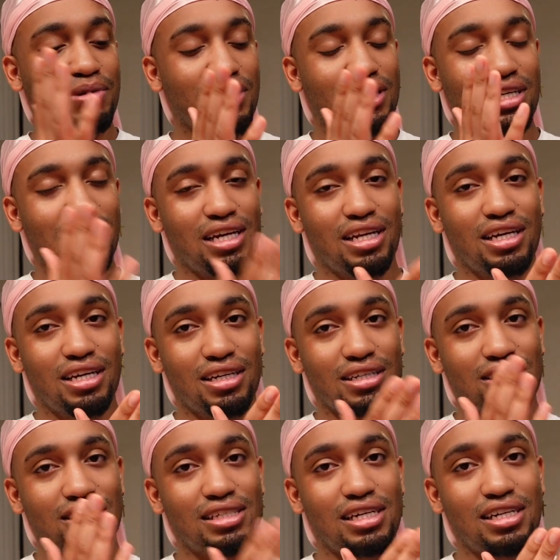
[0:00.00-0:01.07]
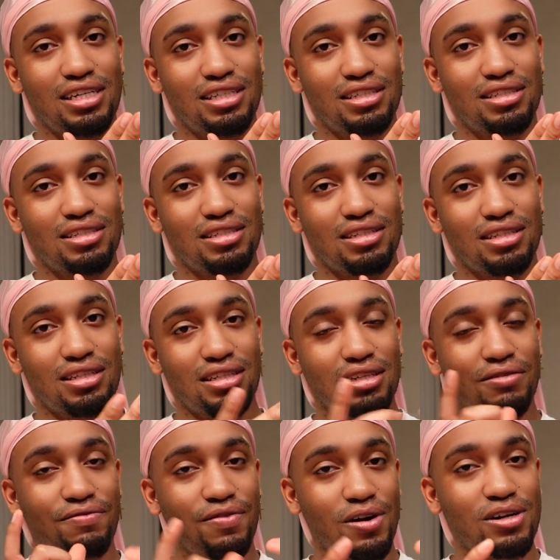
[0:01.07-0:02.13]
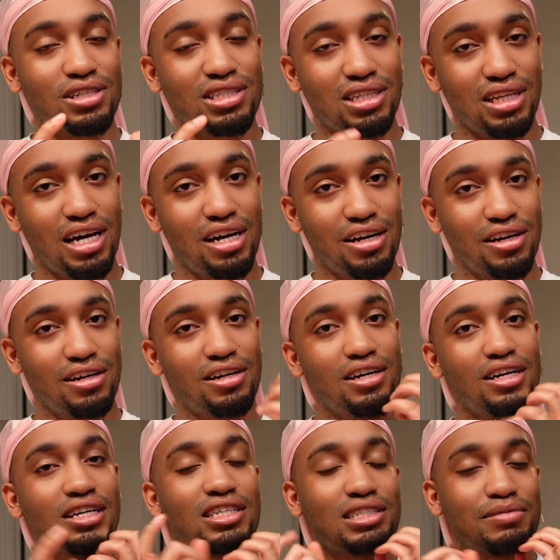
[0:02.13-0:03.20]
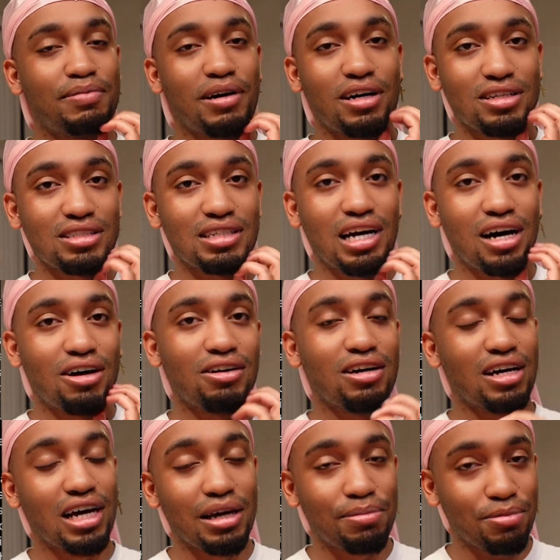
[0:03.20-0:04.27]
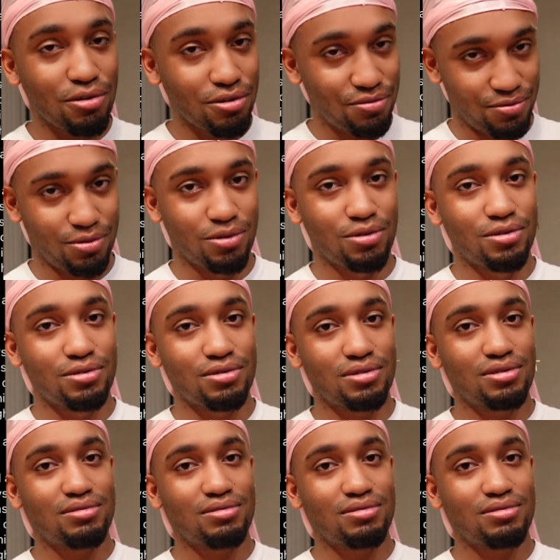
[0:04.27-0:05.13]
beginning sentence, the first letter spells out April Fools.